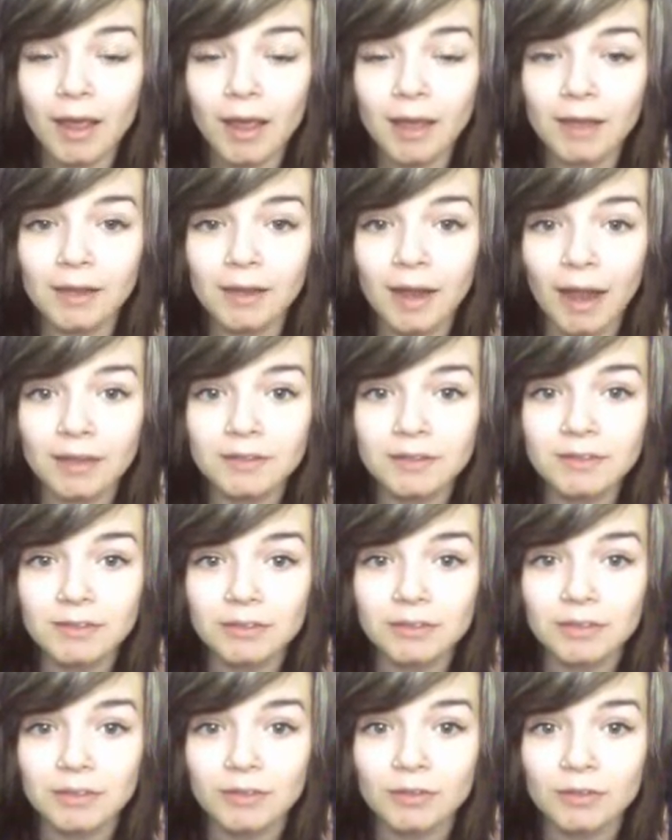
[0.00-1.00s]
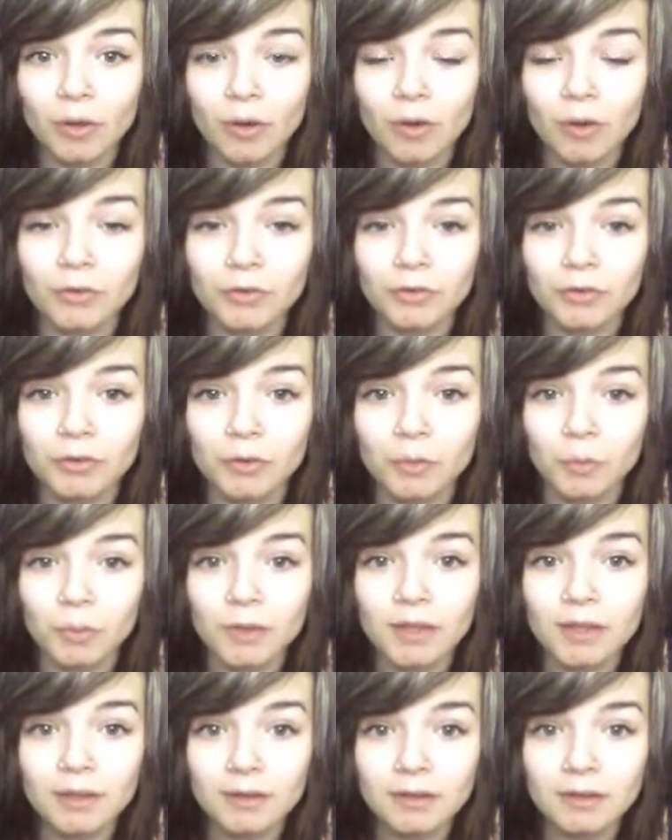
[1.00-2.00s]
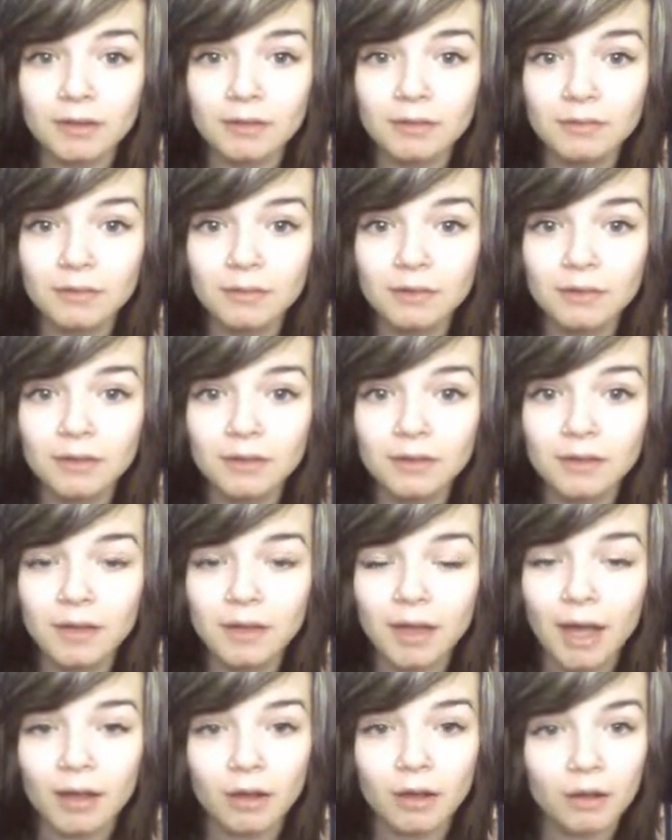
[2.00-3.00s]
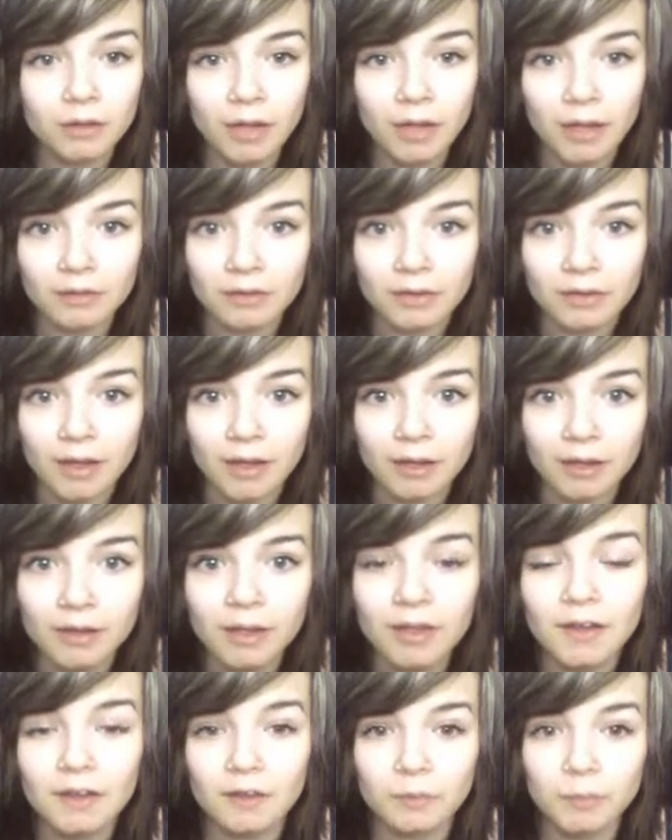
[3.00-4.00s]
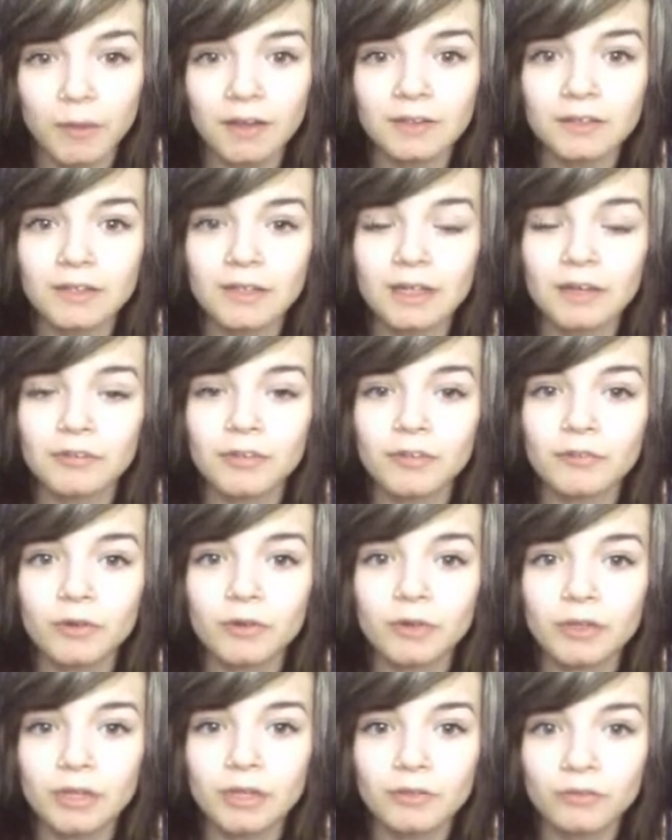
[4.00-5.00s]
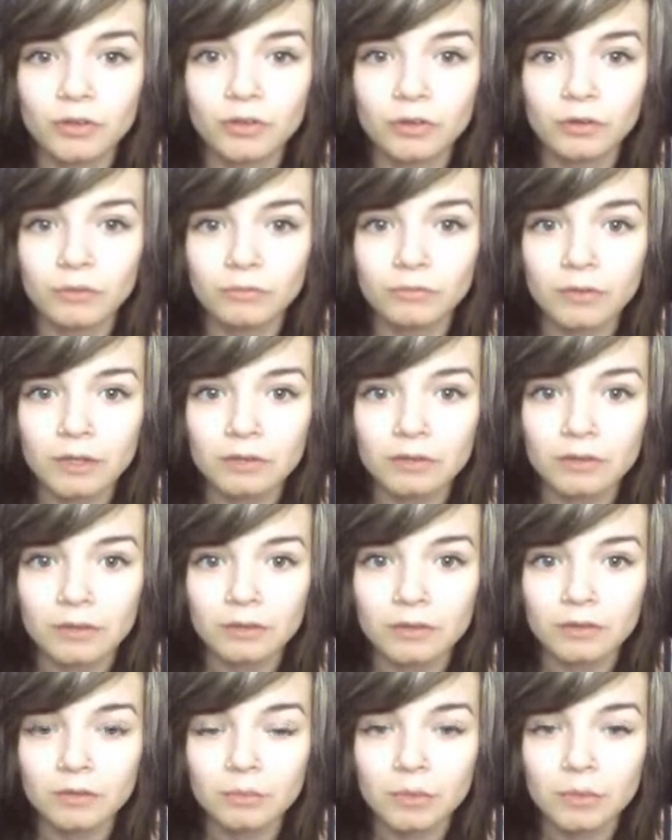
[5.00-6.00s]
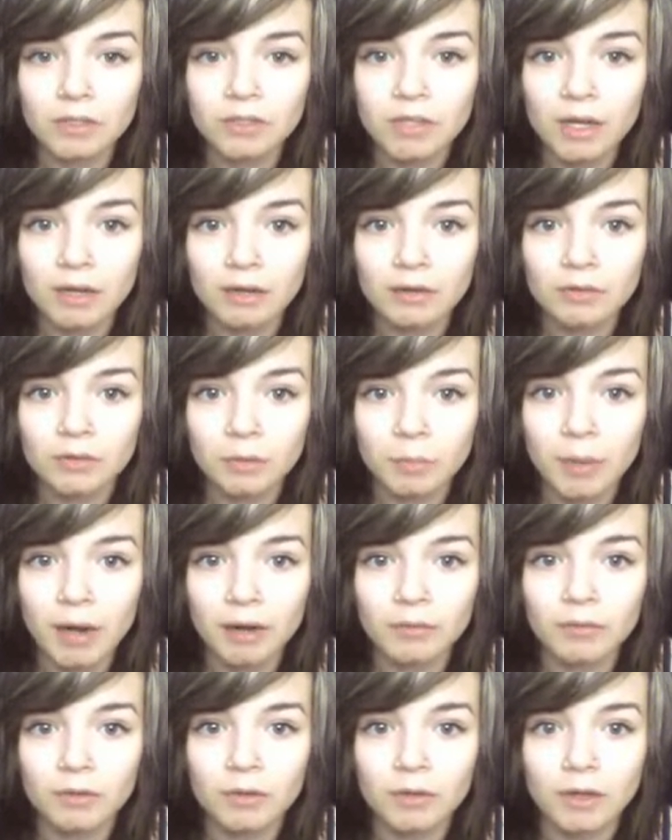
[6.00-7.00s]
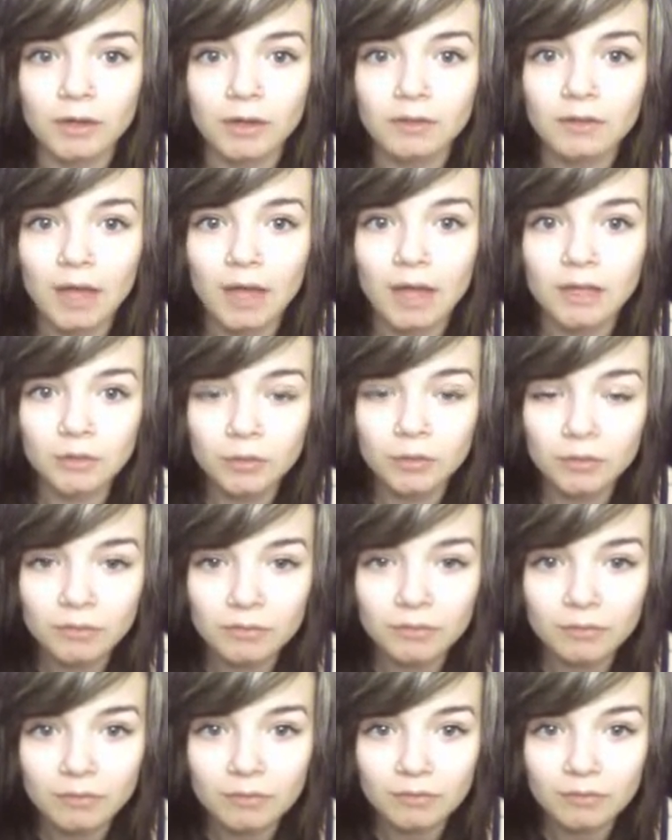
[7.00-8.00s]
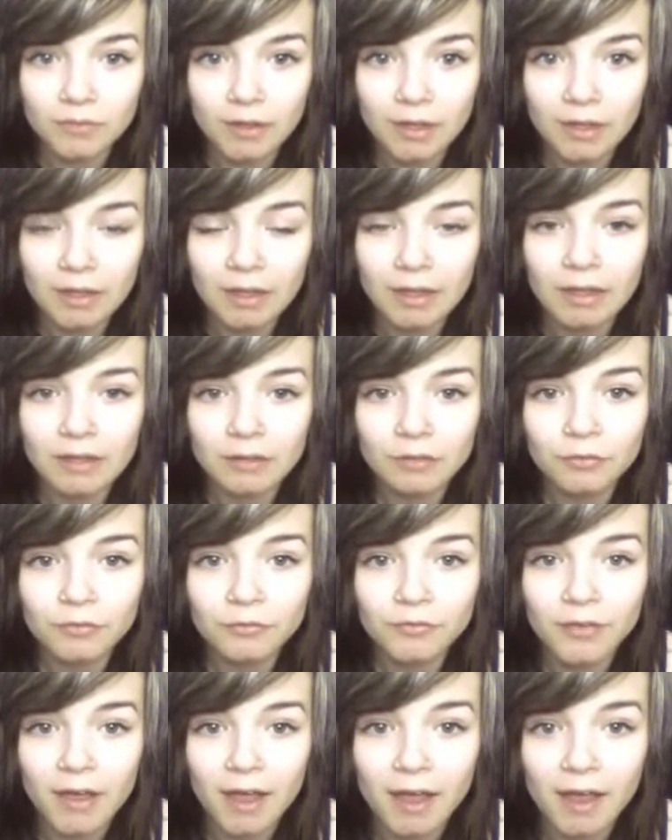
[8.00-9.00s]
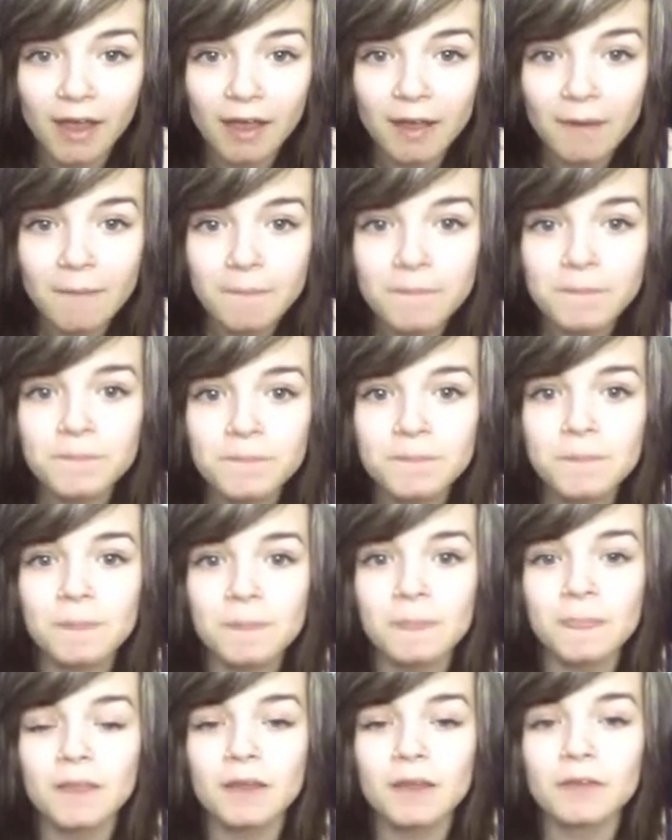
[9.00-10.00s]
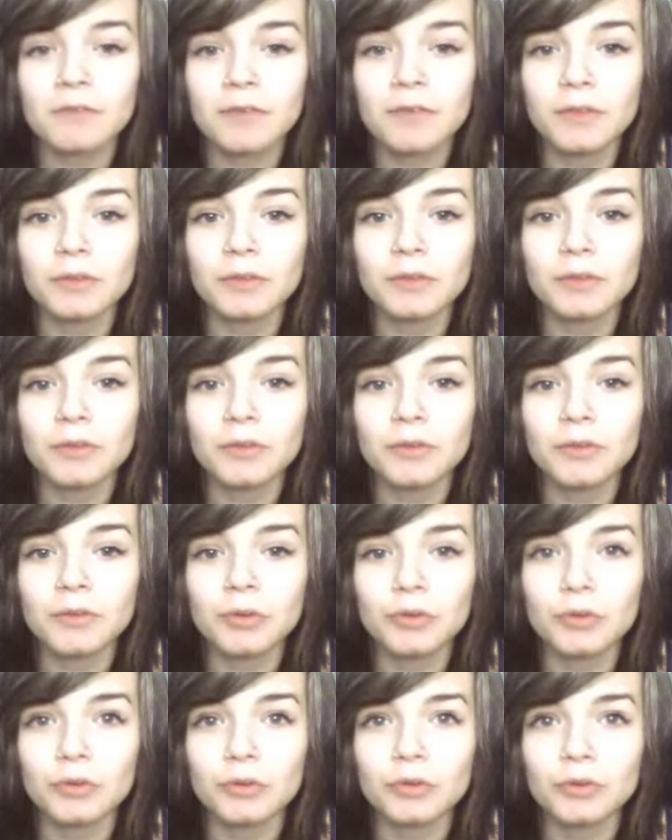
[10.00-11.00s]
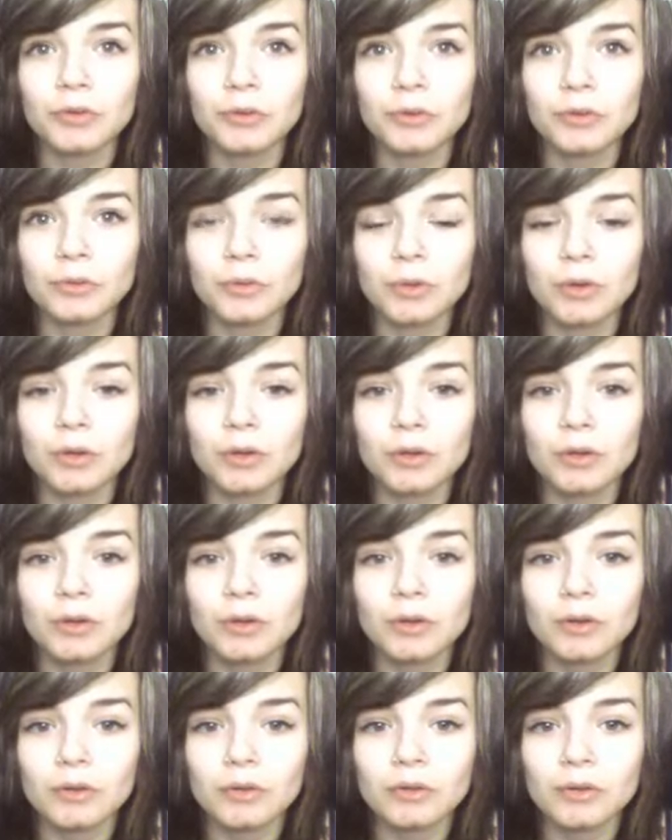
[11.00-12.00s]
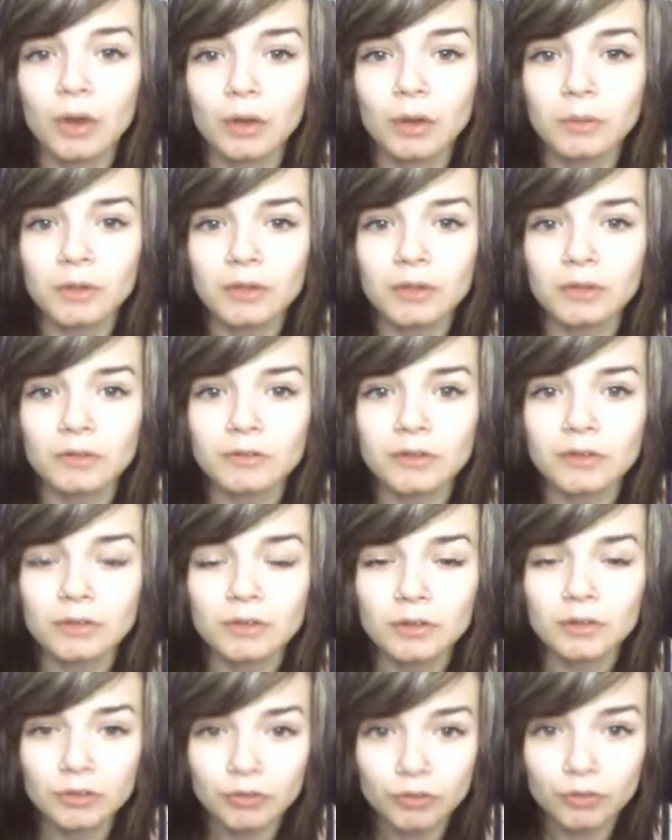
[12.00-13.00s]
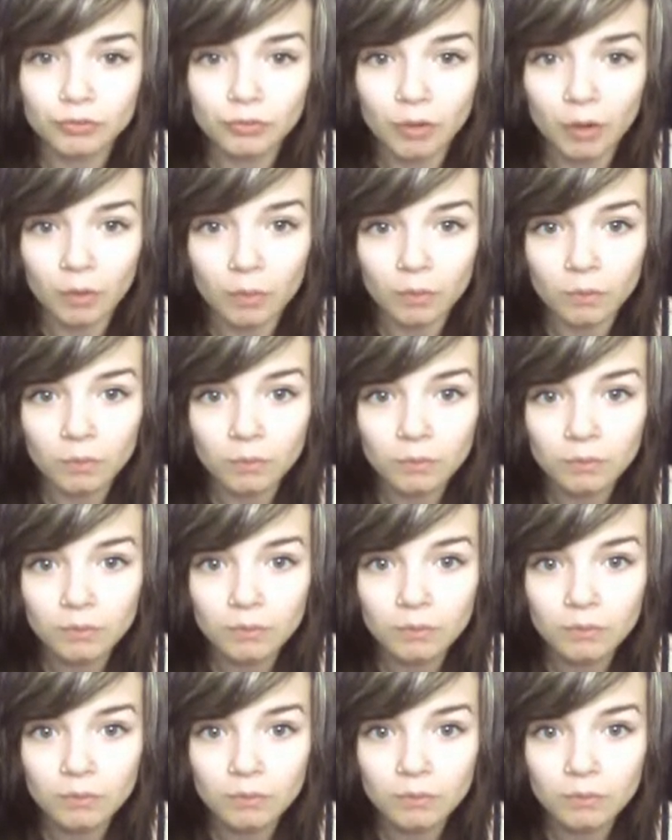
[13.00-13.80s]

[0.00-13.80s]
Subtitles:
it lasted under a week. I can't handle it, especially if I've not given you a reason to be jealous or paranoid. I don't think it's fair for you to go and control